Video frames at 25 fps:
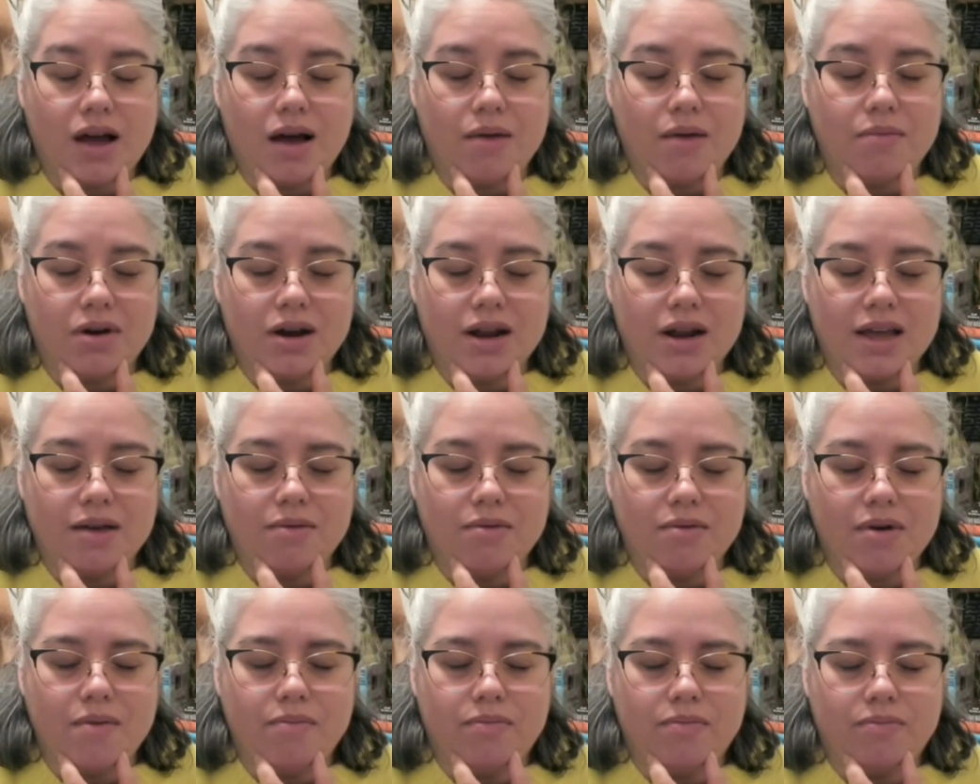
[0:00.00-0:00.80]

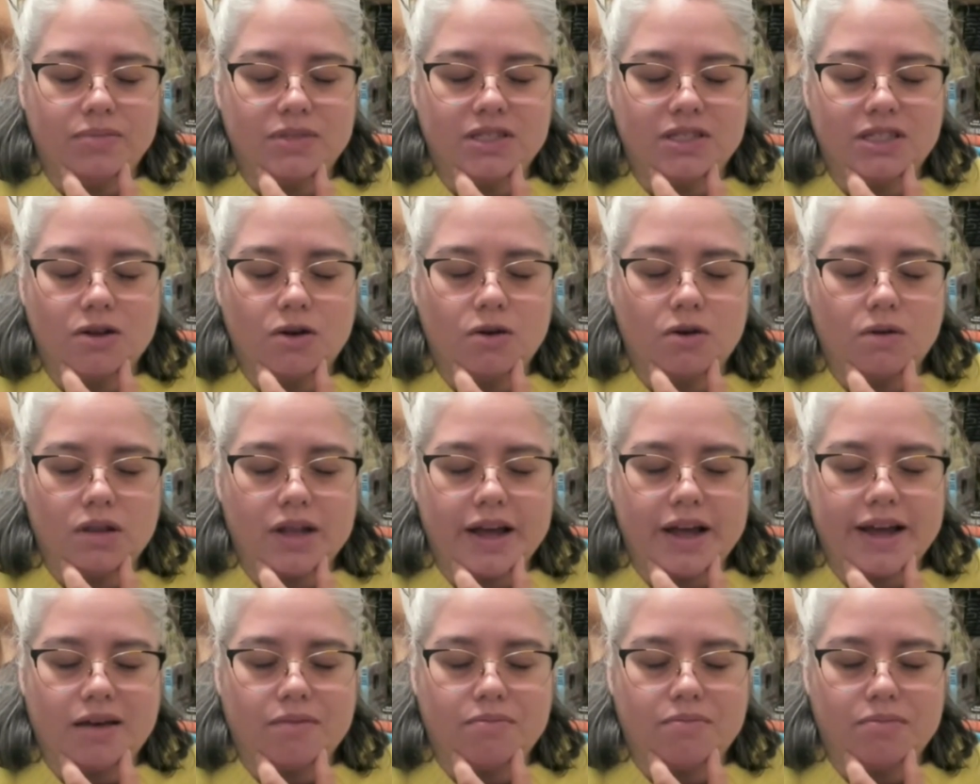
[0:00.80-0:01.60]
I'm so
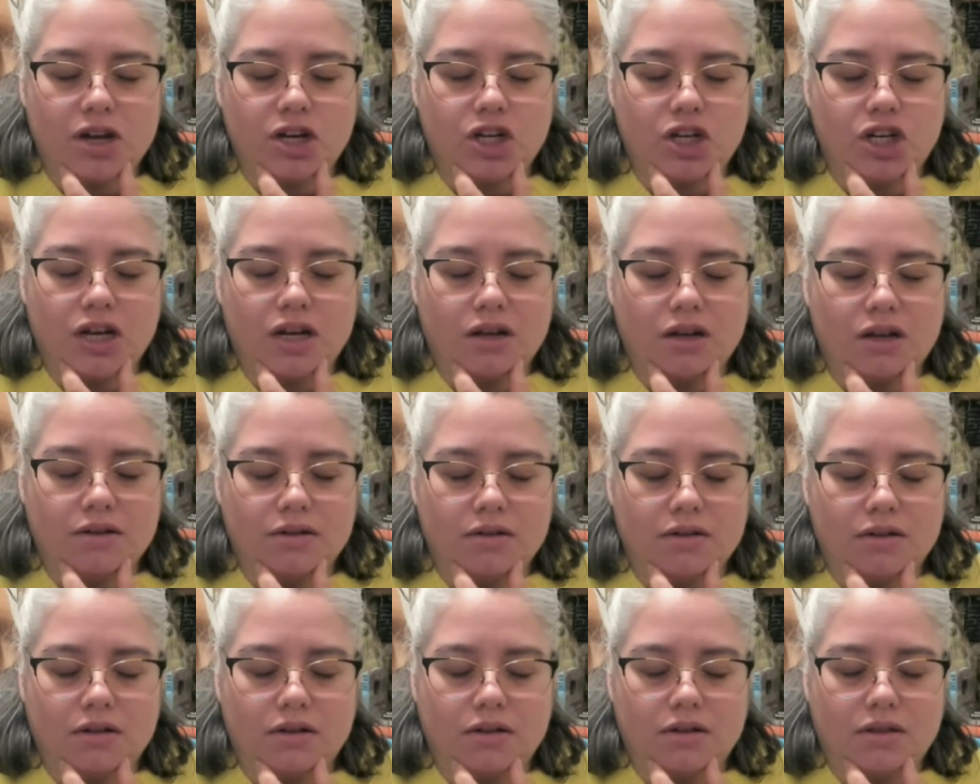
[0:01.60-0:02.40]
like
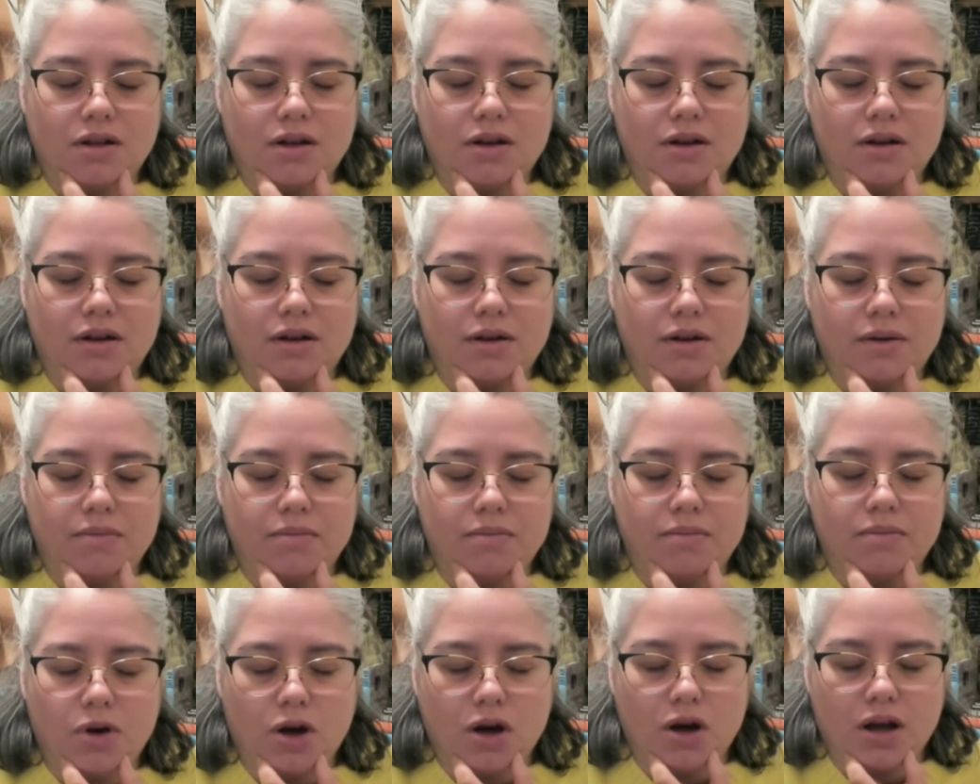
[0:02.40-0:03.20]
meshing
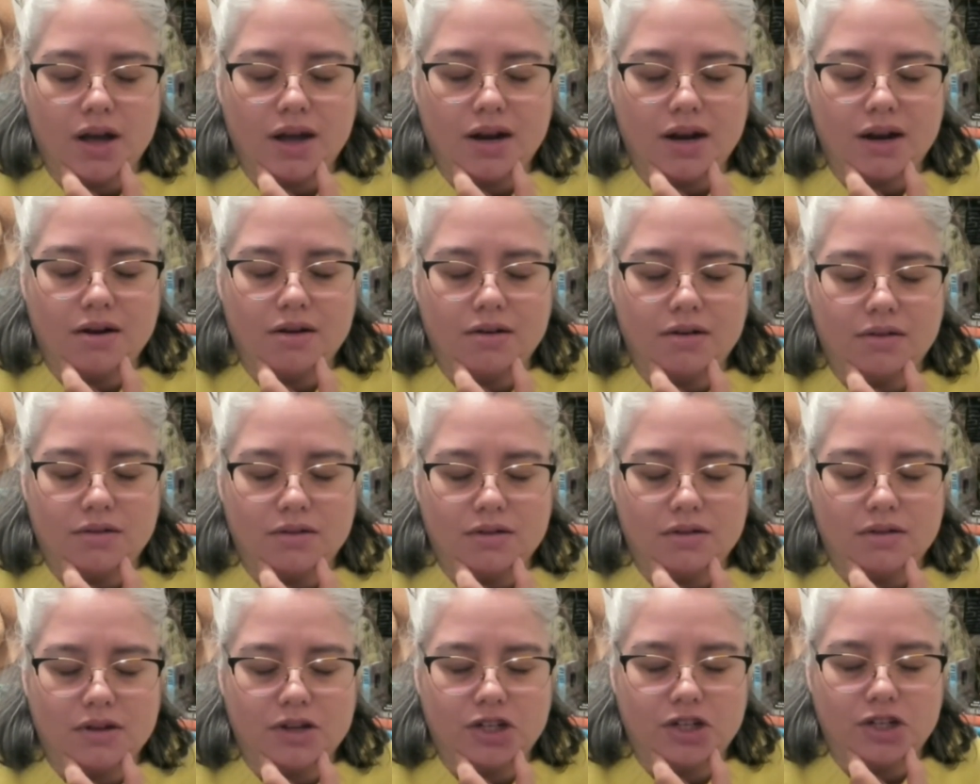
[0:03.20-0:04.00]
the book and
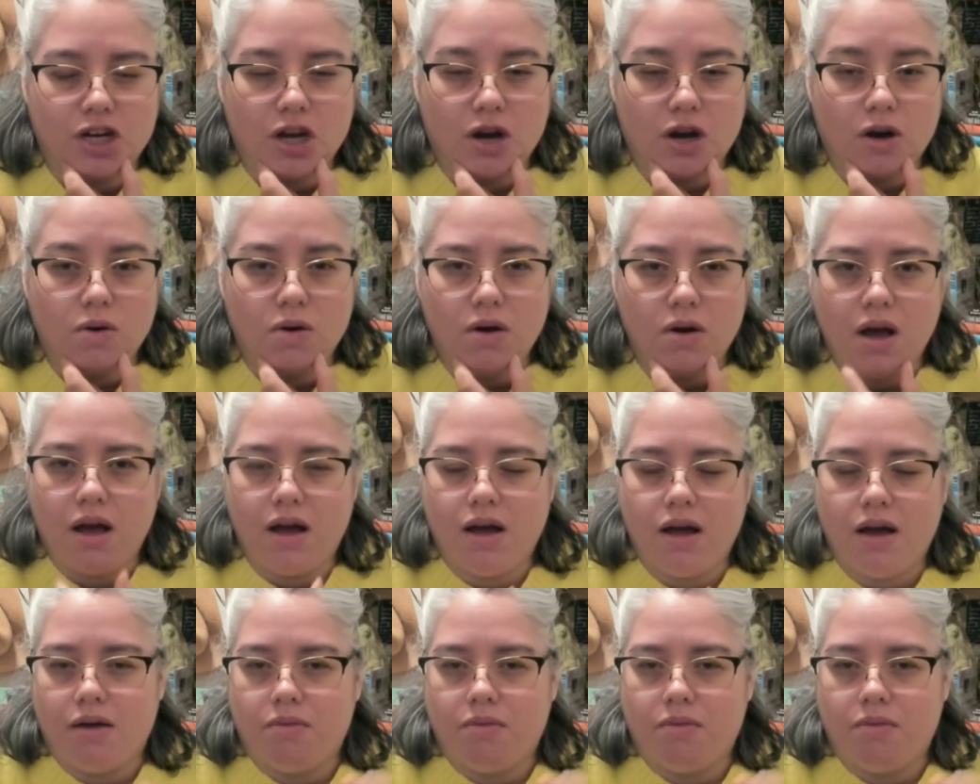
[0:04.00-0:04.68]
the show.